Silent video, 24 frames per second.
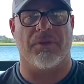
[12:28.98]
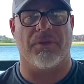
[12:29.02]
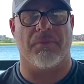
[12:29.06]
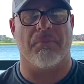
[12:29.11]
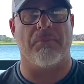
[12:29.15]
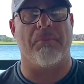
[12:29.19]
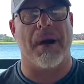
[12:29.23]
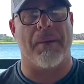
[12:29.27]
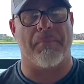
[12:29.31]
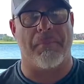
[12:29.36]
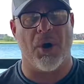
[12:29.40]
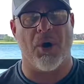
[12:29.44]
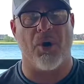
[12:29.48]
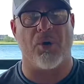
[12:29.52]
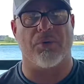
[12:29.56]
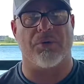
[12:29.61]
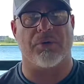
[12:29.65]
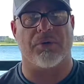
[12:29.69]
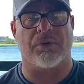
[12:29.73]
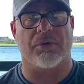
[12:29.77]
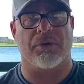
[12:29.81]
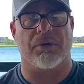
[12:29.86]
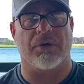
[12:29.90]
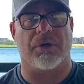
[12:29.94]
my boat.
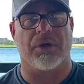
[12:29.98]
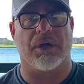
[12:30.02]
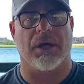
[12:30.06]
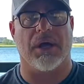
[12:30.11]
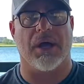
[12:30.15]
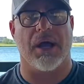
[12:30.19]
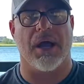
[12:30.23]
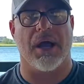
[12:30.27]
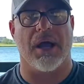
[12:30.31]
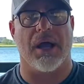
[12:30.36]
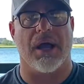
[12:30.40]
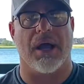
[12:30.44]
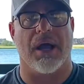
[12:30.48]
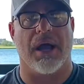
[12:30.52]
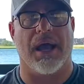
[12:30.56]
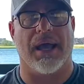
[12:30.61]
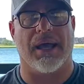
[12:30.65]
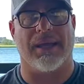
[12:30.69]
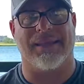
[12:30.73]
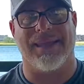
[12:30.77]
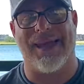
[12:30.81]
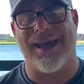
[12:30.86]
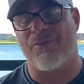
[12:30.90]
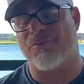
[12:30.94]

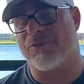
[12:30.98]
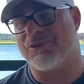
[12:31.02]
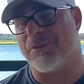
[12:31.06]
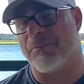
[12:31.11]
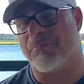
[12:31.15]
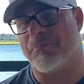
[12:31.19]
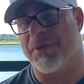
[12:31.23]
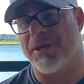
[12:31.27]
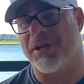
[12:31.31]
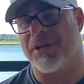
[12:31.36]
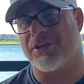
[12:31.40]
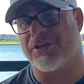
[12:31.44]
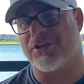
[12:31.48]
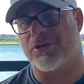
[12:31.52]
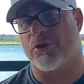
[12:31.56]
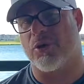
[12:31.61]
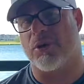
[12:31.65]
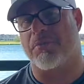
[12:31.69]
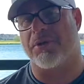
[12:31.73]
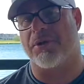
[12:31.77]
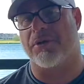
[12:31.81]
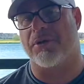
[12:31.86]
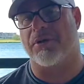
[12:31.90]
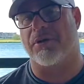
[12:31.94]
And that was a big
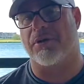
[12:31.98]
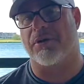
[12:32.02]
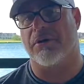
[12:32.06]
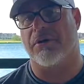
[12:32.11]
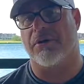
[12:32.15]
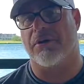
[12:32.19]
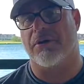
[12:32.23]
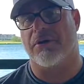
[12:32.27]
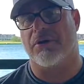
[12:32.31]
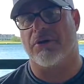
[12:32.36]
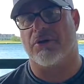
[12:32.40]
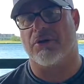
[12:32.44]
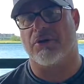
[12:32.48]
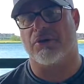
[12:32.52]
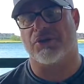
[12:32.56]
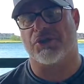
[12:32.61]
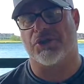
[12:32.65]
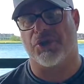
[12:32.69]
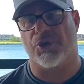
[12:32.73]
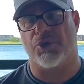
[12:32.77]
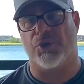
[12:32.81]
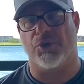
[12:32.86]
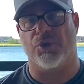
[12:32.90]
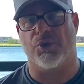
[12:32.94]
contributor
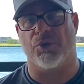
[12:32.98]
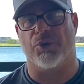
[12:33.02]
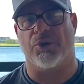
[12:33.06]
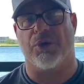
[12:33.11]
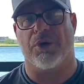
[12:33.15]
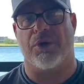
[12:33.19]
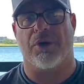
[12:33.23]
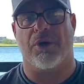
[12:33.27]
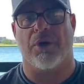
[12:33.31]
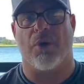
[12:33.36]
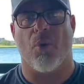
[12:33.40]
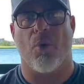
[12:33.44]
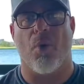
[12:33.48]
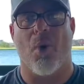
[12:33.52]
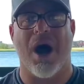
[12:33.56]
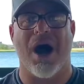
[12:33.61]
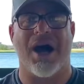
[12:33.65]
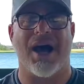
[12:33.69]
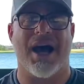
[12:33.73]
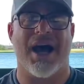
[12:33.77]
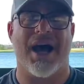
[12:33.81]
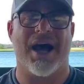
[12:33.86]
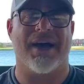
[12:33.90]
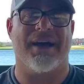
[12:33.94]
to
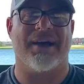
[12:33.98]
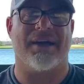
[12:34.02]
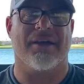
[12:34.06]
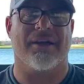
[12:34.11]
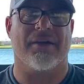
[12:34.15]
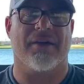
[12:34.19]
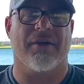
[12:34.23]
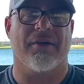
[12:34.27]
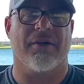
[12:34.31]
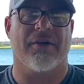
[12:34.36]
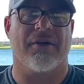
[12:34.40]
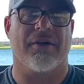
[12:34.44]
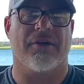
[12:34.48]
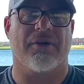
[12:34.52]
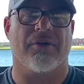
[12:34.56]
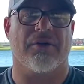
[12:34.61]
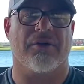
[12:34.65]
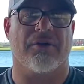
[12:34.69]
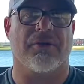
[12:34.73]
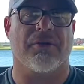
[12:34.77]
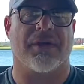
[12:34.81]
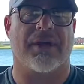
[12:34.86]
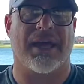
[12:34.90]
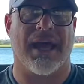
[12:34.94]
why I
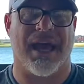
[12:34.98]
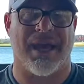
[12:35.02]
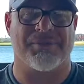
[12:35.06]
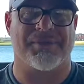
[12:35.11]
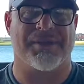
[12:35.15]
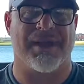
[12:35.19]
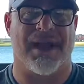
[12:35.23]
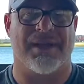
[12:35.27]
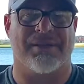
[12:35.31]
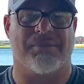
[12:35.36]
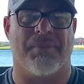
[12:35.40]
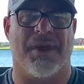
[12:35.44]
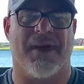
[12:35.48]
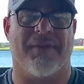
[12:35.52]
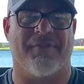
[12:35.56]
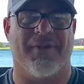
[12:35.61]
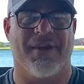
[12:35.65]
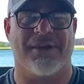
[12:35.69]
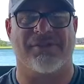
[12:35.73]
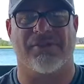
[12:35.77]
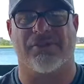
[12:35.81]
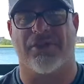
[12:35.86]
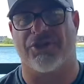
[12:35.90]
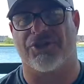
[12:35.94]
capsized my
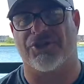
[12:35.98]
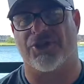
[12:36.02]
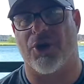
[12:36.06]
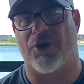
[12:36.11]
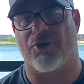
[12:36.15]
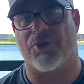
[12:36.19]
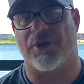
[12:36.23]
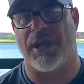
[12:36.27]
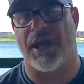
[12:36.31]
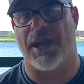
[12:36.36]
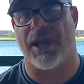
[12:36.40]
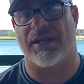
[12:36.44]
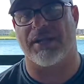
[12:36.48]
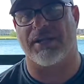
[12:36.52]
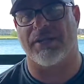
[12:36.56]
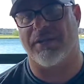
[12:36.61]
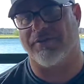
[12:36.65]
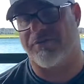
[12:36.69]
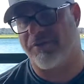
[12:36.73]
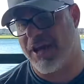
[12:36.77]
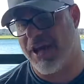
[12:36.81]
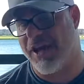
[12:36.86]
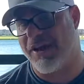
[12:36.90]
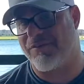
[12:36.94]
vessel on Choke Canyon.
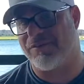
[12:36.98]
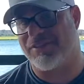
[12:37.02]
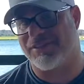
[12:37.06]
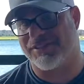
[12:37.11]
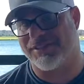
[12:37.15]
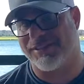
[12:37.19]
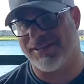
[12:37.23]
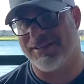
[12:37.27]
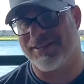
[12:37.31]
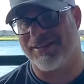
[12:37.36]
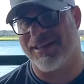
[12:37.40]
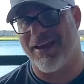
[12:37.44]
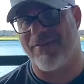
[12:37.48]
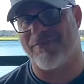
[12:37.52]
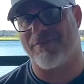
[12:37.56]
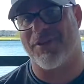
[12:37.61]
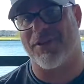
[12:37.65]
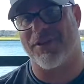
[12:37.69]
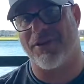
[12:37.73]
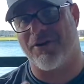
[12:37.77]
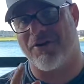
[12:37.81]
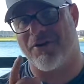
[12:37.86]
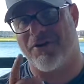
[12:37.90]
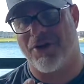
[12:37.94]
If you haven't seen that
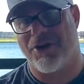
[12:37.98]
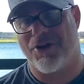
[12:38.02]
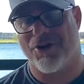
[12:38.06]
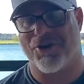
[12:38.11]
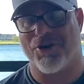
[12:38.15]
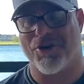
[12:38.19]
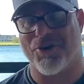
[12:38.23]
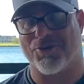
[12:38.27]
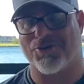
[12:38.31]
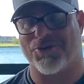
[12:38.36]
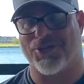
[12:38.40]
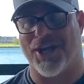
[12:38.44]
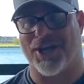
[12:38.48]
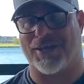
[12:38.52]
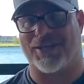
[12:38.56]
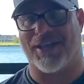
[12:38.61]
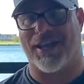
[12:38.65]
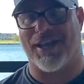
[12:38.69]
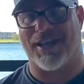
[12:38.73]
video, go check that